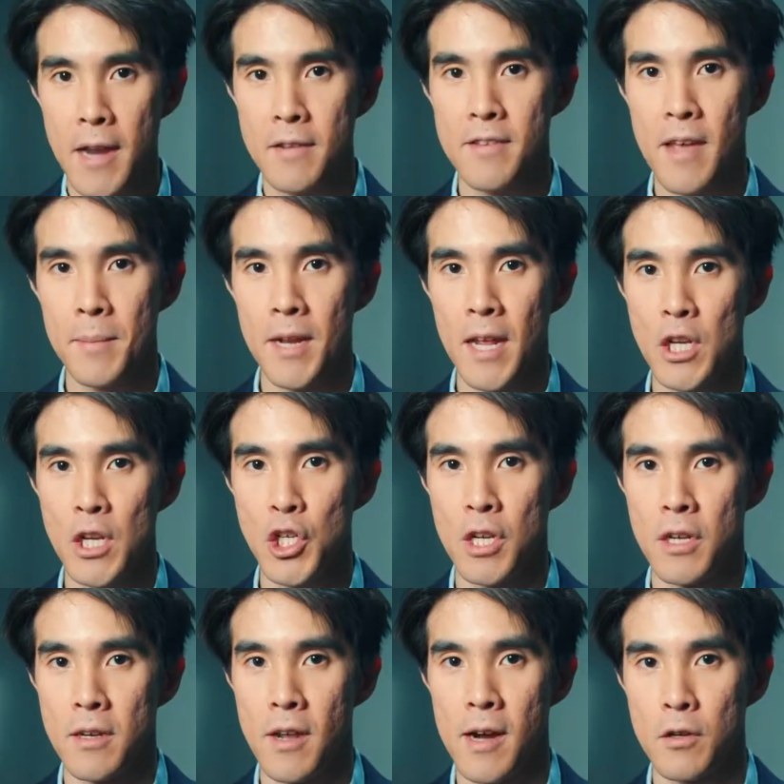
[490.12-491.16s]

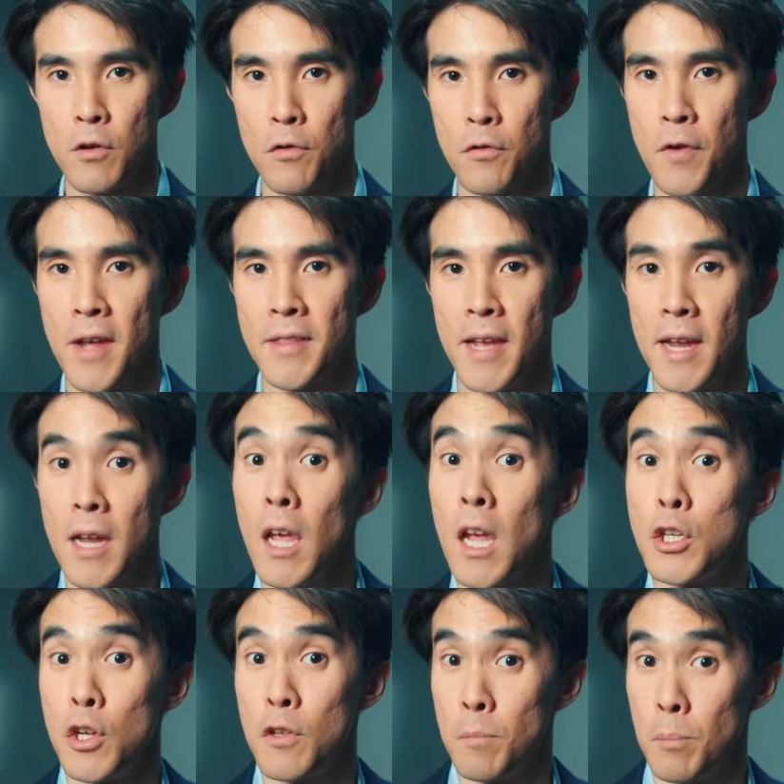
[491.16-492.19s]
examination, doctors find that
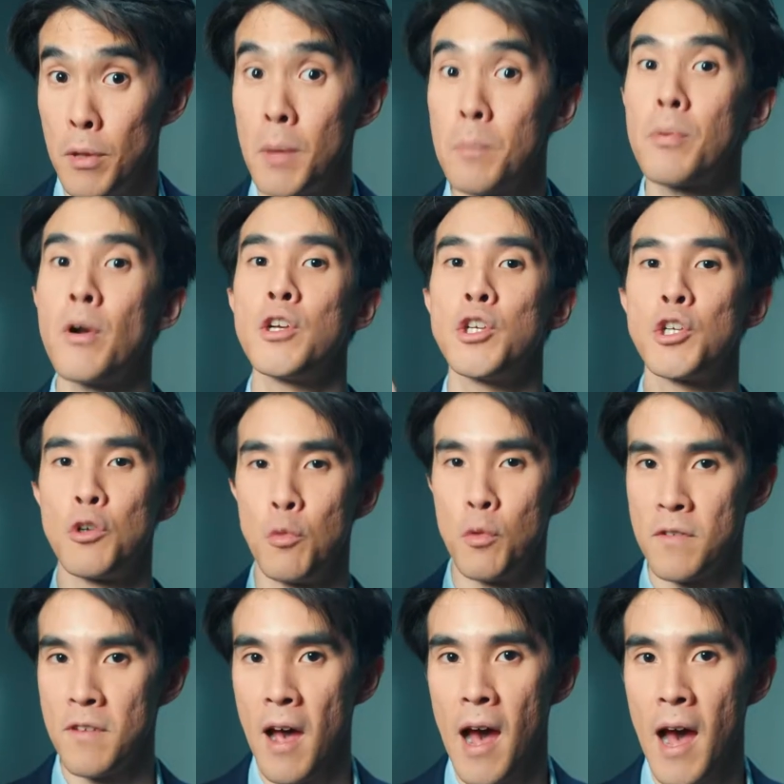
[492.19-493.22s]
KJ's blood pressure
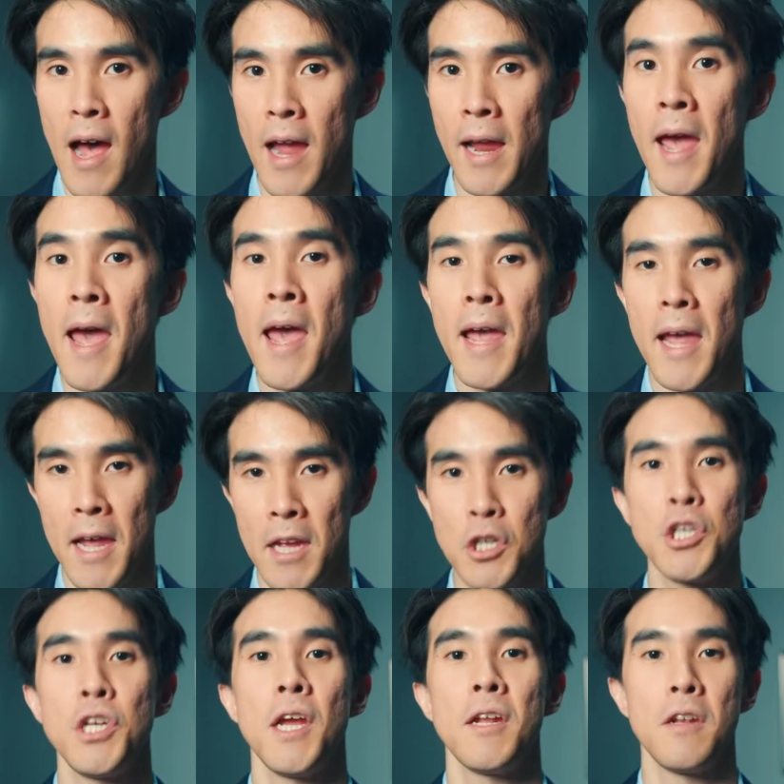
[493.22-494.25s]
was high and
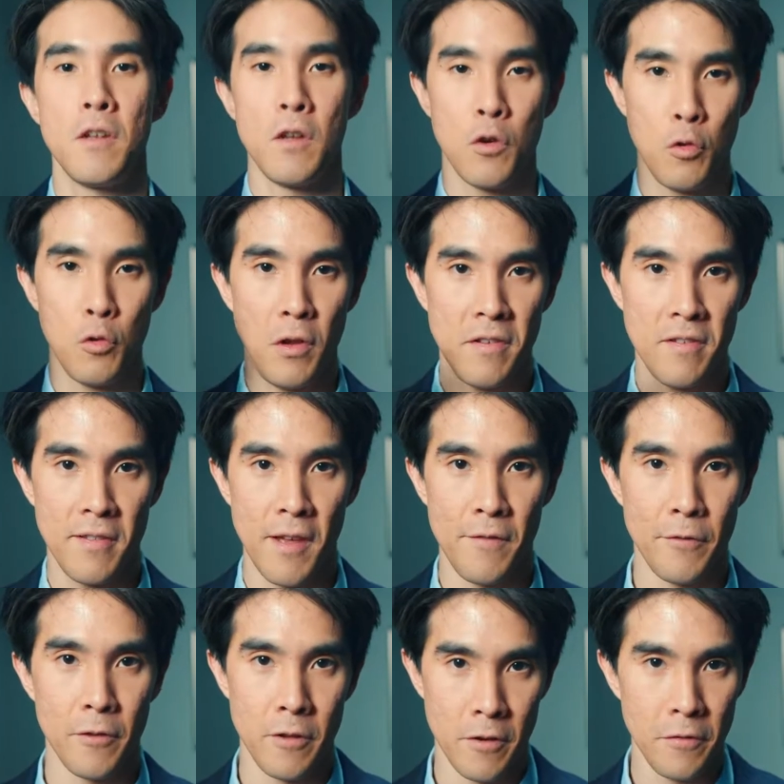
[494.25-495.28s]
she had a decreased
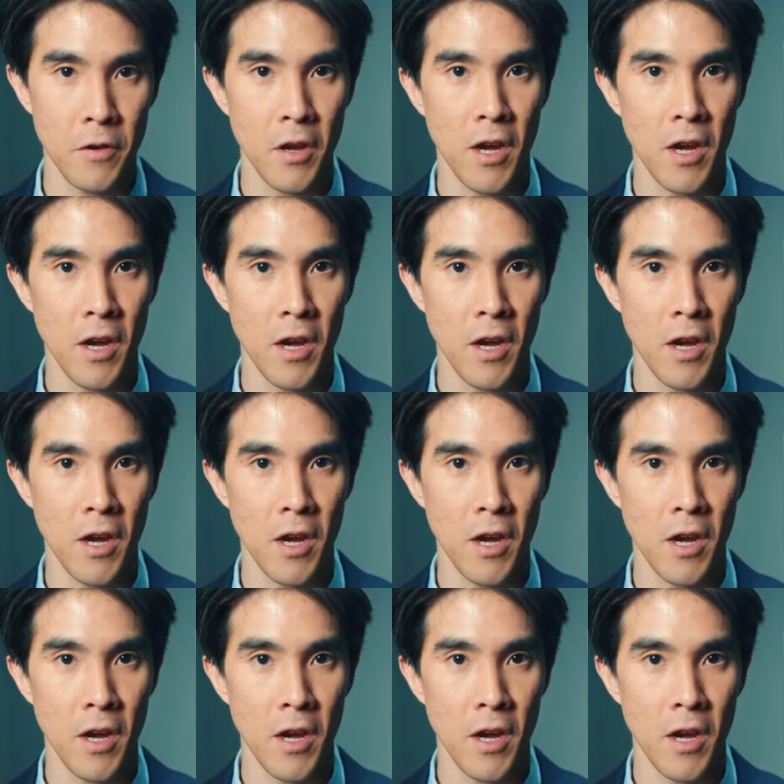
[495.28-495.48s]
level of